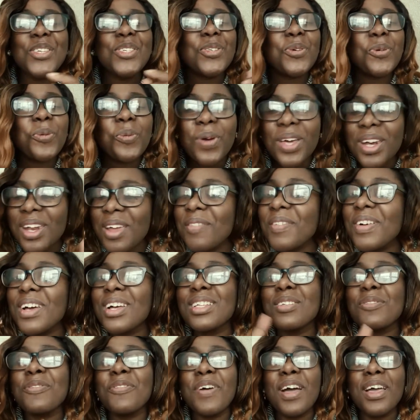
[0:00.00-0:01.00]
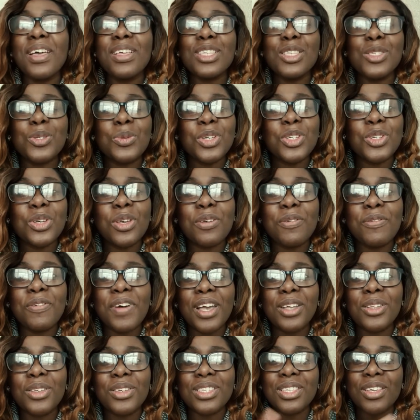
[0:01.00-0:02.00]
So whatever situation you
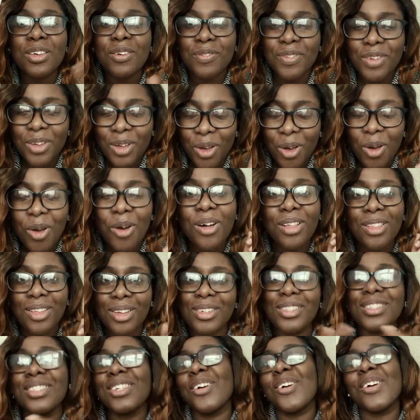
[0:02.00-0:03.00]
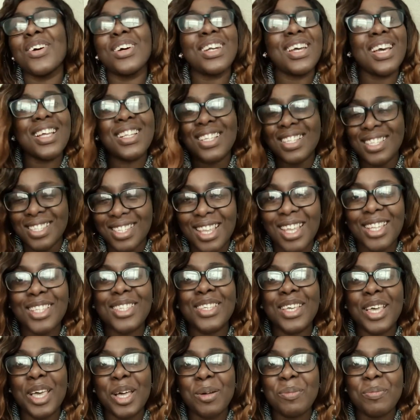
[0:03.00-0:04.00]
find yourself, call on God and he's there
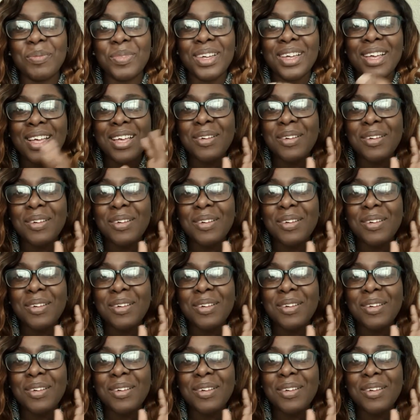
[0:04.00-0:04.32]
to help.